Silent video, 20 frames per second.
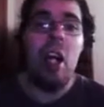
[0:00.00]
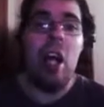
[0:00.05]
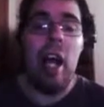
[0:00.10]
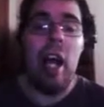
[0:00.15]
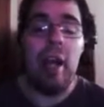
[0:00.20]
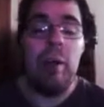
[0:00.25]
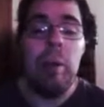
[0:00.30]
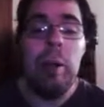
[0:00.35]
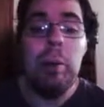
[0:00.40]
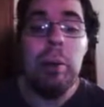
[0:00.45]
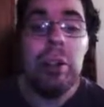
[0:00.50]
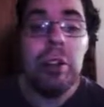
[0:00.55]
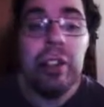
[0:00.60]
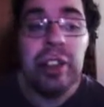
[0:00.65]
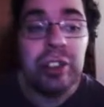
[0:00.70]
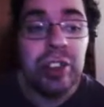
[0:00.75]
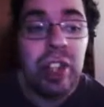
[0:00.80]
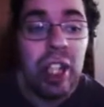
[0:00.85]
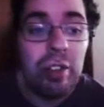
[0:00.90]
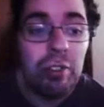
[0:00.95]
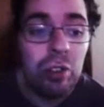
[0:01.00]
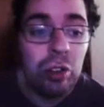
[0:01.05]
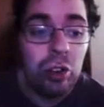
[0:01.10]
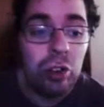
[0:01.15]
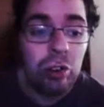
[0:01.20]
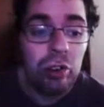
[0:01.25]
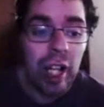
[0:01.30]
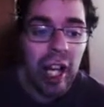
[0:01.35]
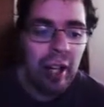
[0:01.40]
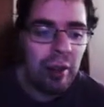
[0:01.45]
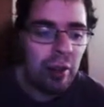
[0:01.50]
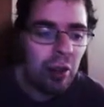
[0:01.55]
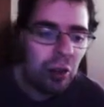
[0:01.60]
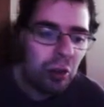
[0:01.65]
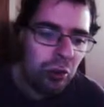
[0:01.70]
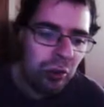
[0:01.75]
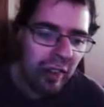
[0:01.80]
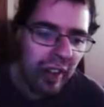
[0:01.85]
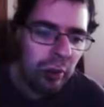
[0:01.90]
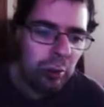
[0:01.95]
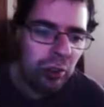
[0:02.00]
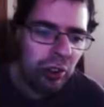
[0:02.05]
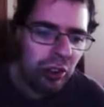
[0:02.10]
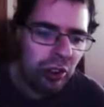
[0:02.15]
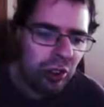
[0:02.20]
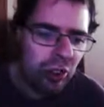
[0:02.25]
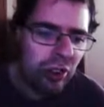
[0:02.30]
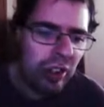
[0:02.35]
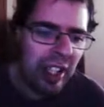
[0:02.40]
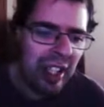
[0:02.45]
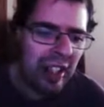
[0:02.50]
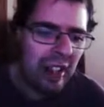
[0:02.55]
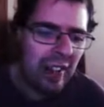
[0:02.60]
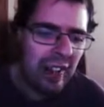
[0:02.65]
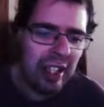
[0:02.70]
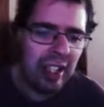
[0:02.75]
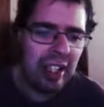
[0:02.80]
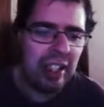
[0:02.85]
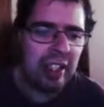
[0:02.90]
And we will discover, I don't think we'll learn in this